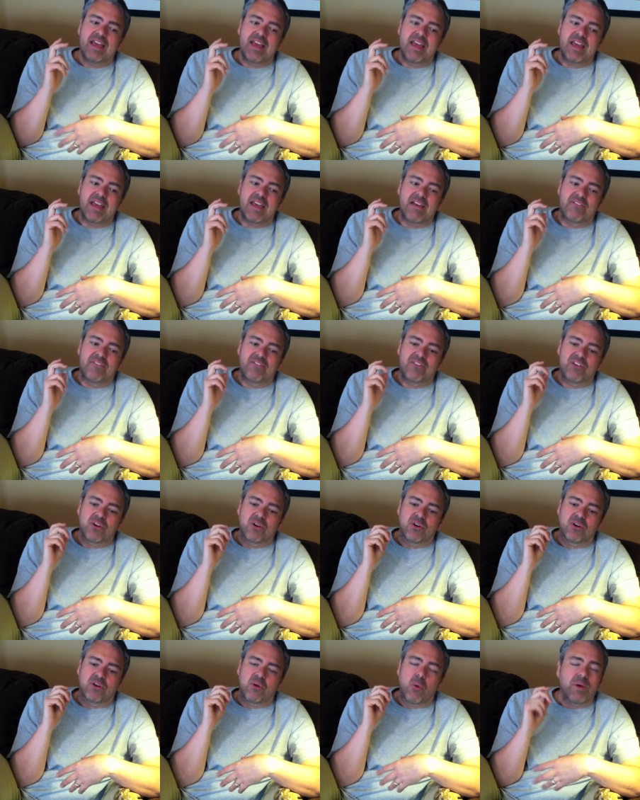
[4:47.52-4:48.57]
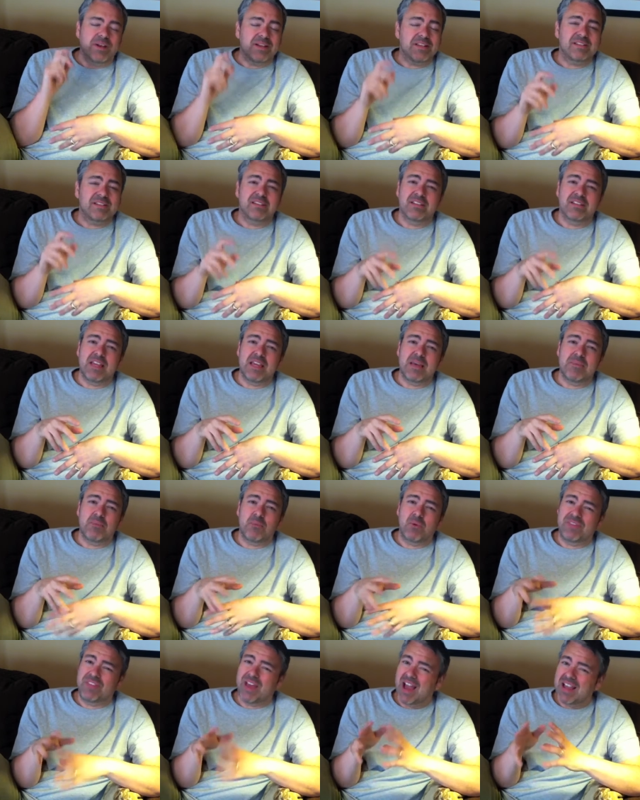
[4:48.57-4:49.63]
if you're going to sleep
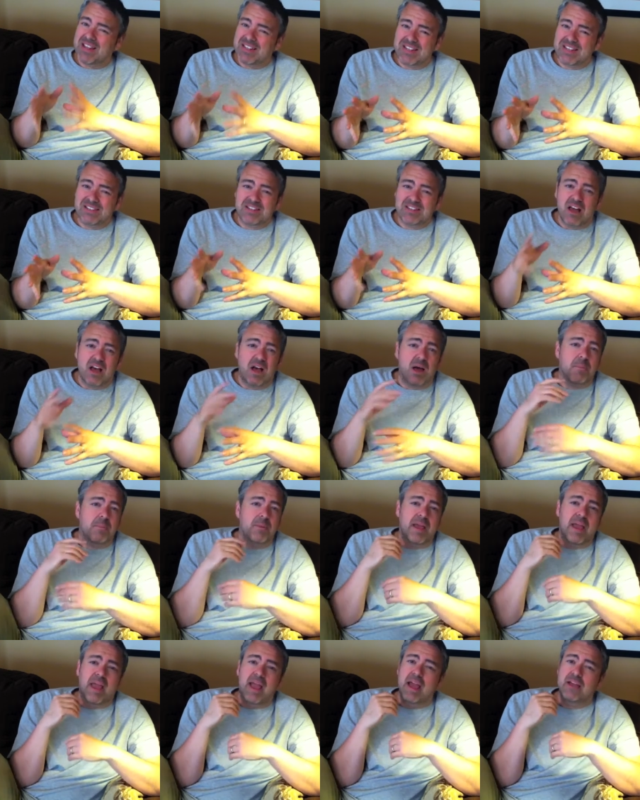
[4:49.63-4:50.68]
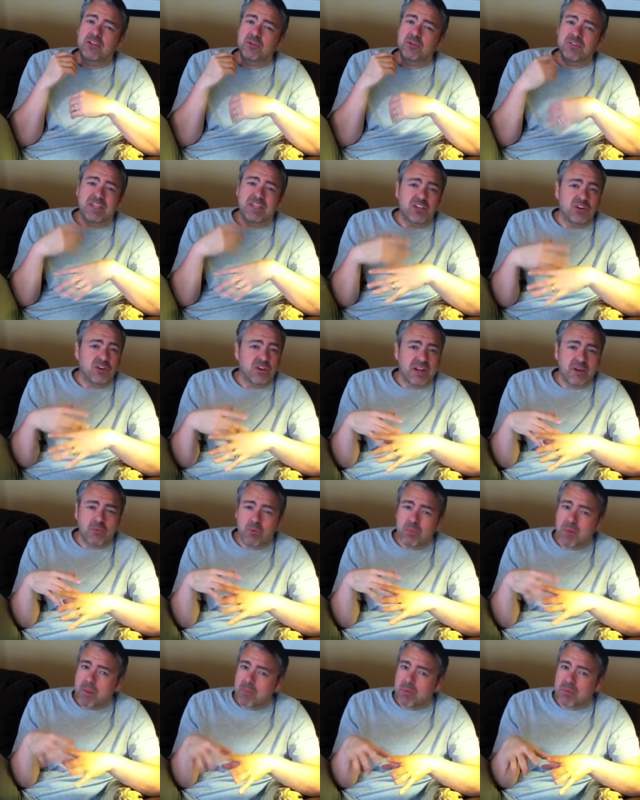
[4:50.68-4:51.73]
when the ideas come and you think you're going to
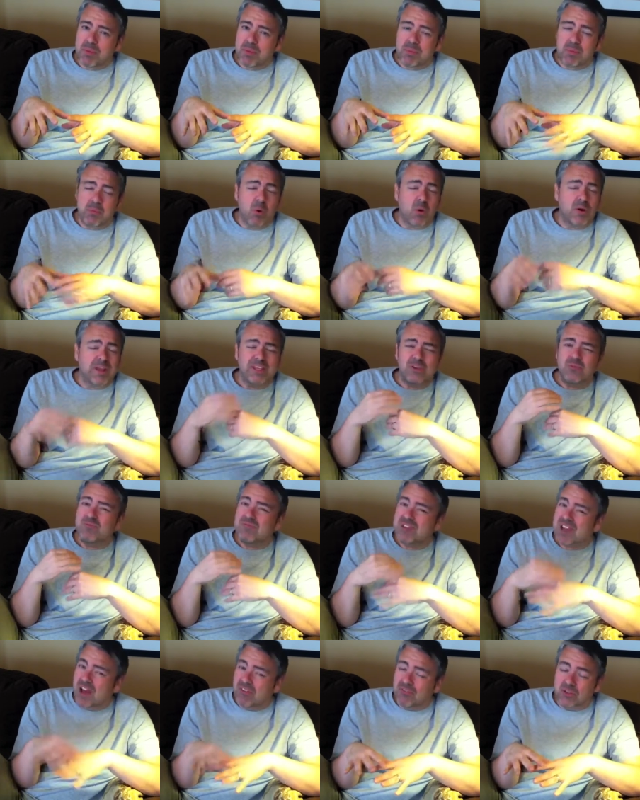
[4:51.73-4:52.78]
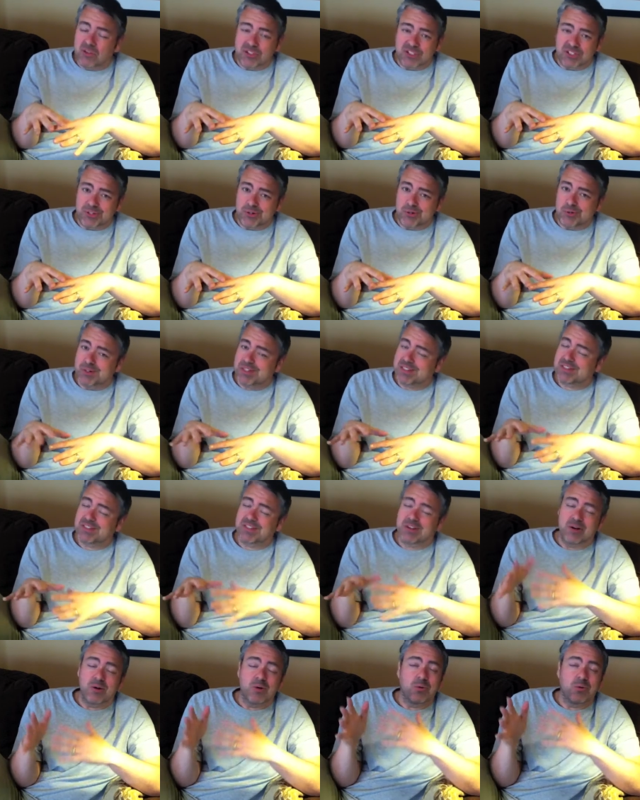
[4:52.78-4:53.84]
remember them in the morning, you never do. And so,
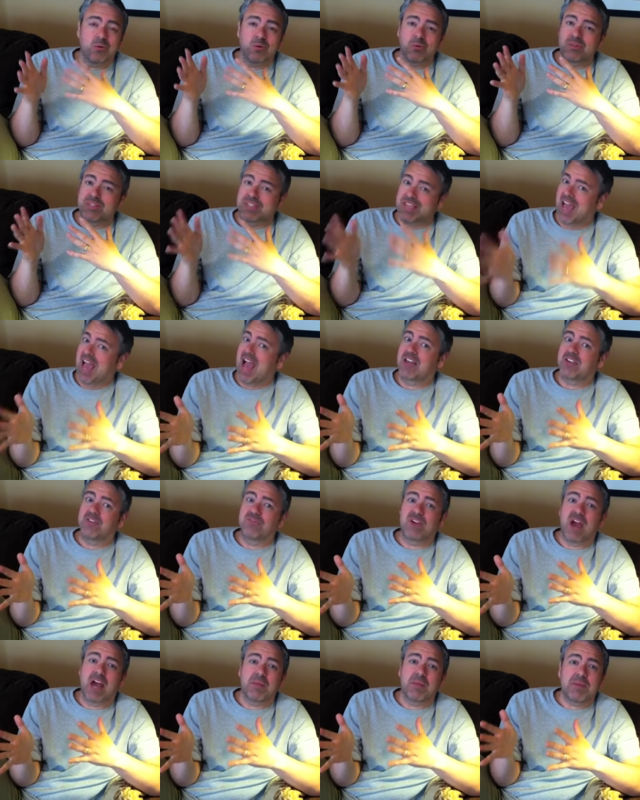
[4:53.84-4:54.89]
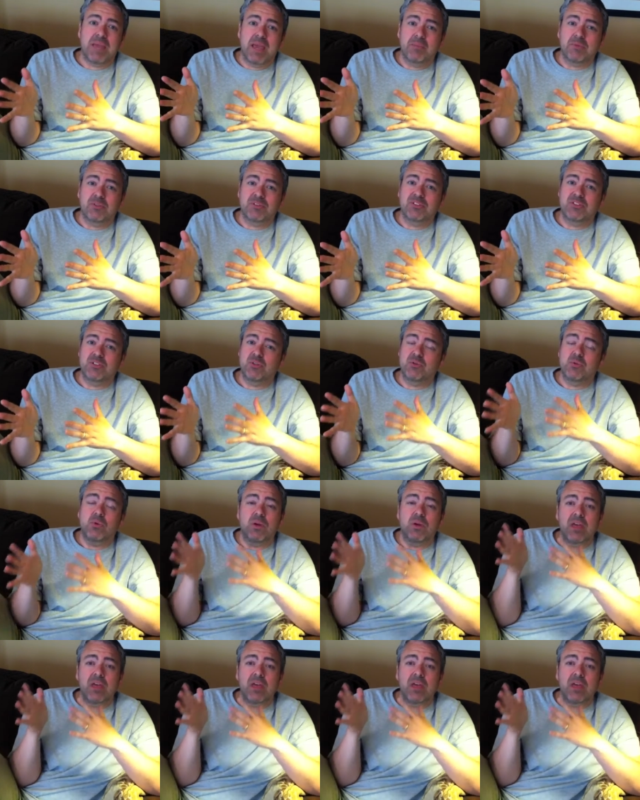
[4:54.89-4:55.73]
yeah, you've got to be able to